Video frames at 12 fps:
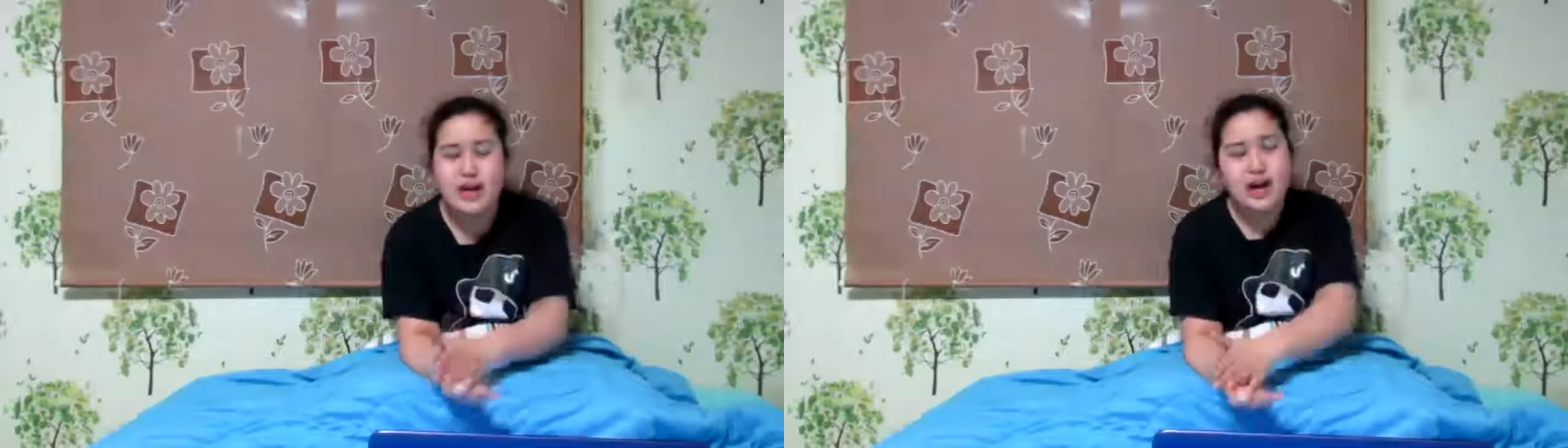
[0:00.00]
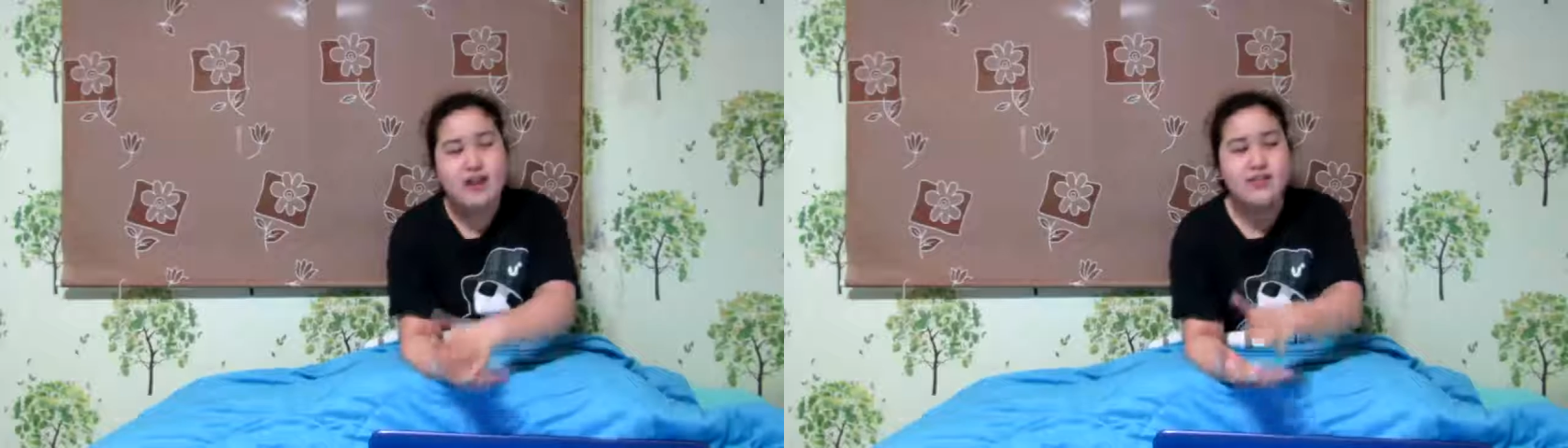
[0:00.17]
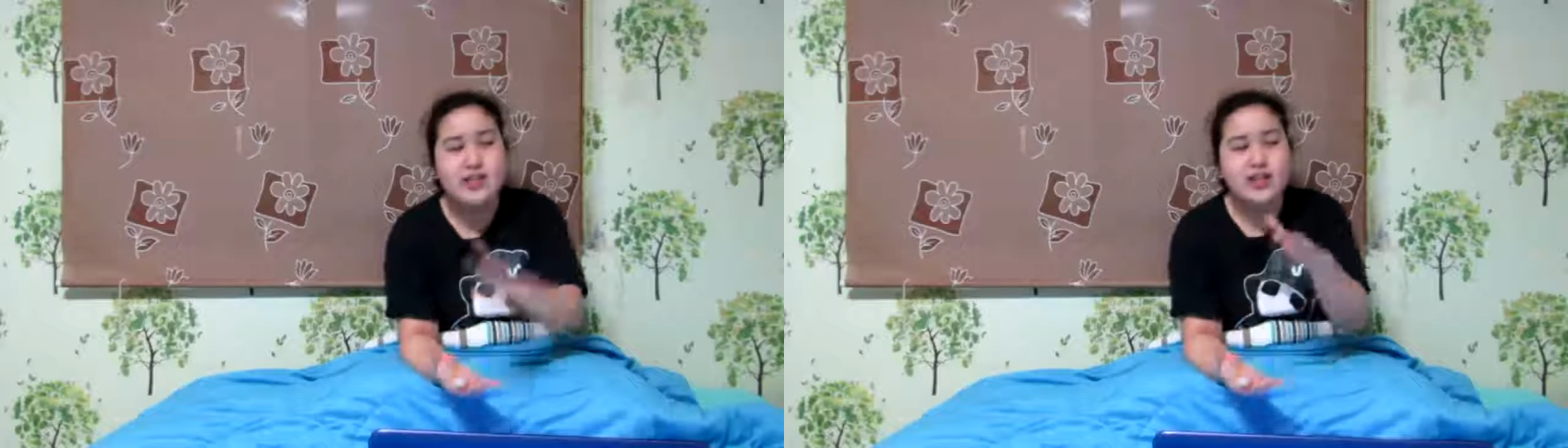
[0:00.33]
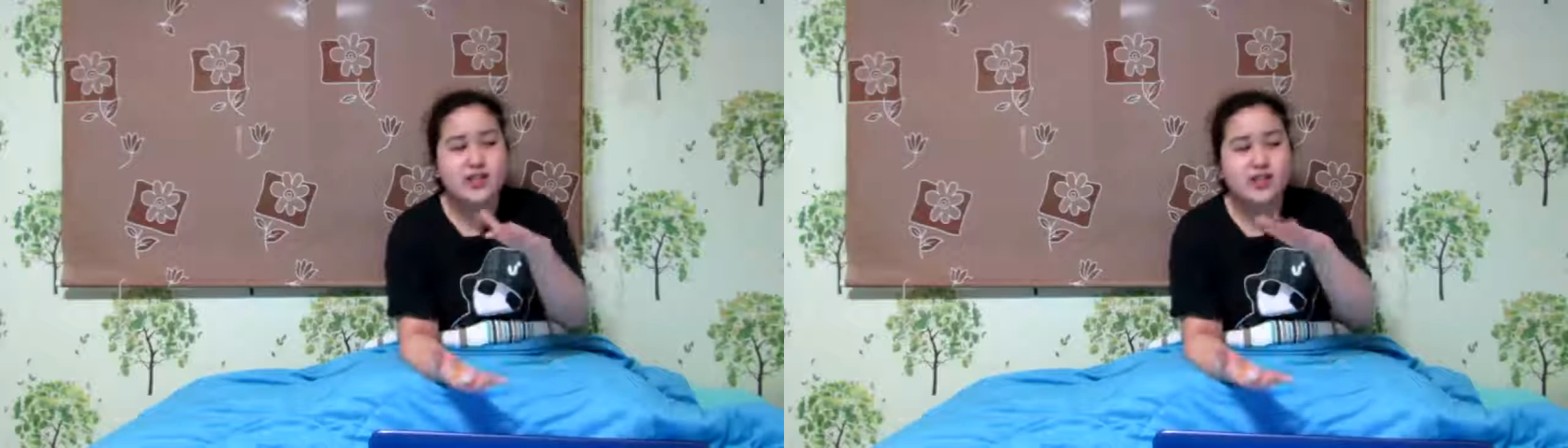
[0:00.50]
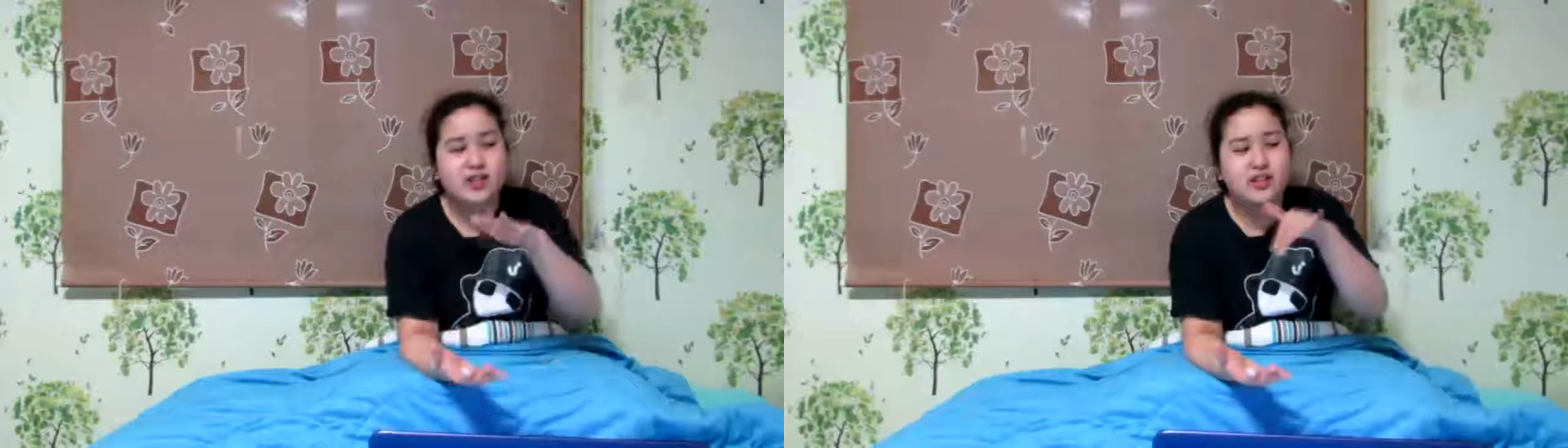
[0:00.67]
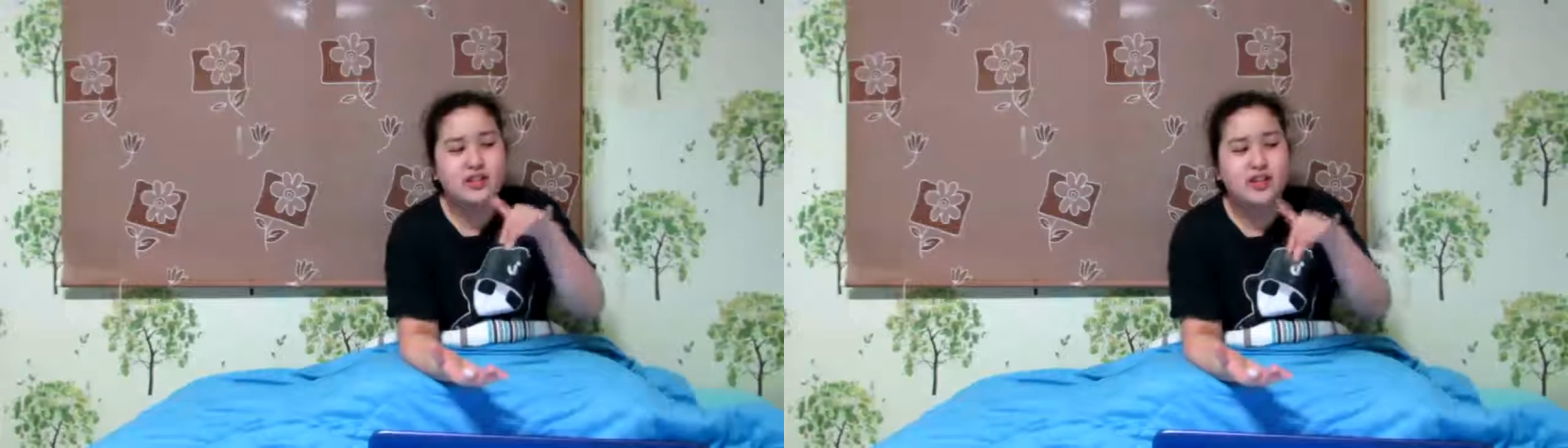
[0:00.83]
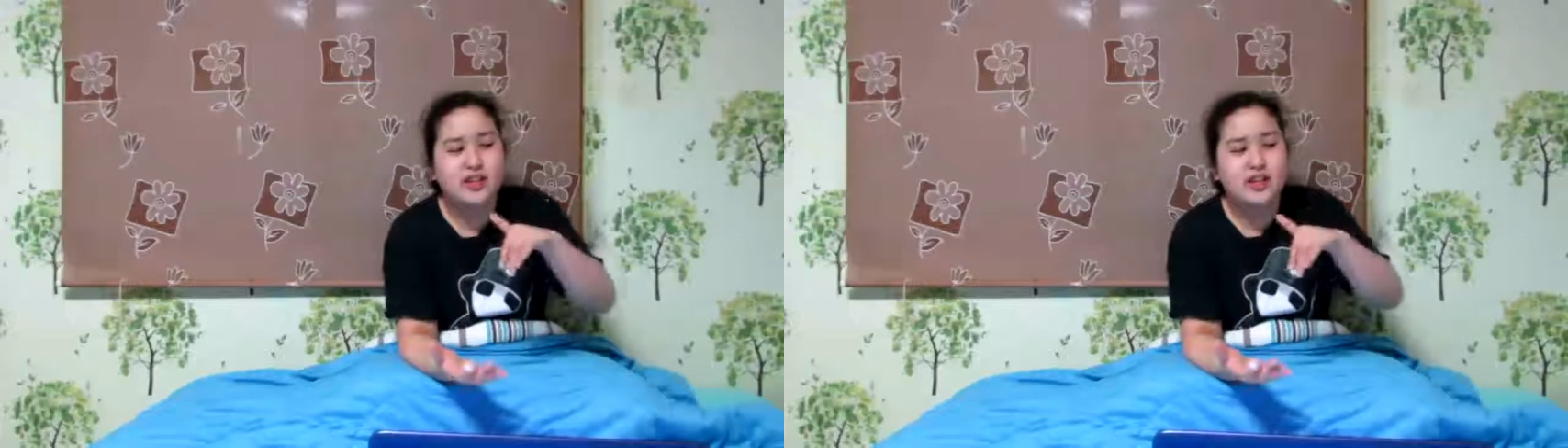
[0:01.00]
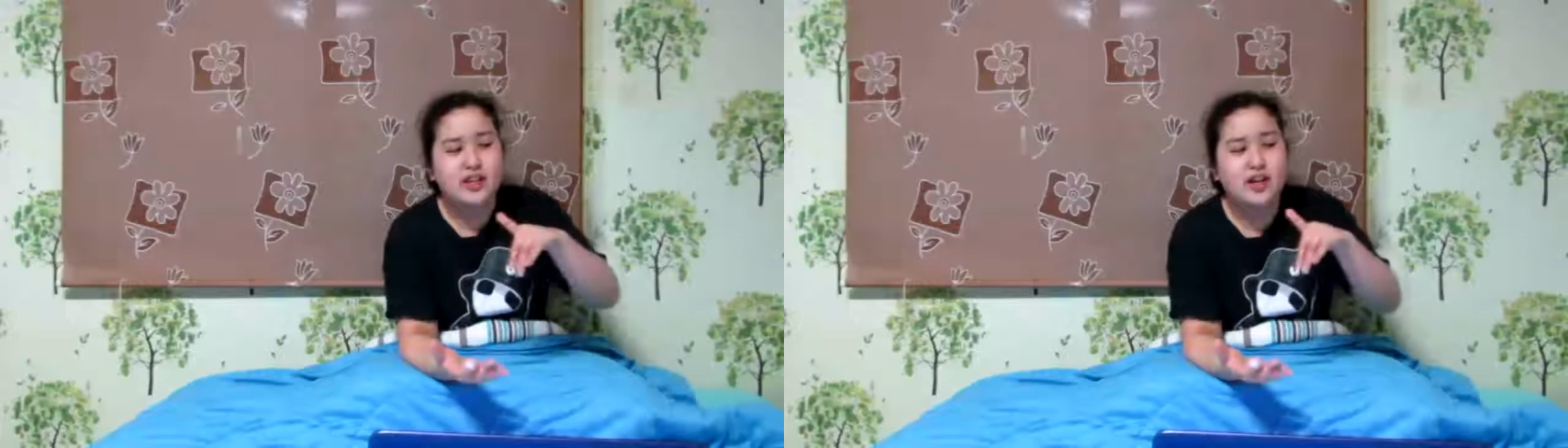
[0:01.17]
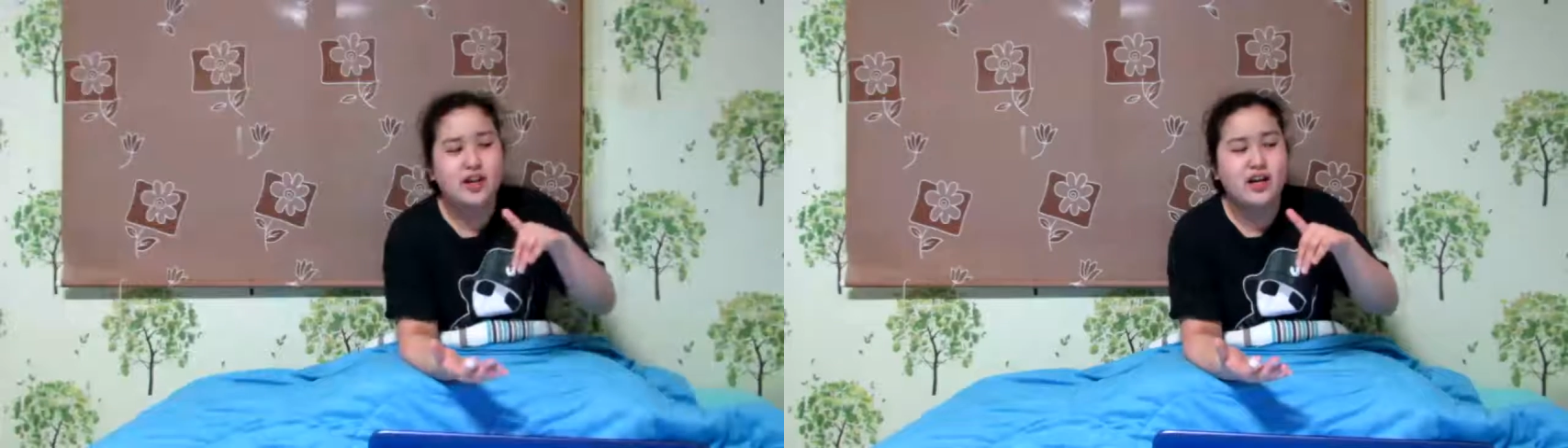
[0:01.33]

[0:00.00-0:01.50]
I feel like this song is kind of like,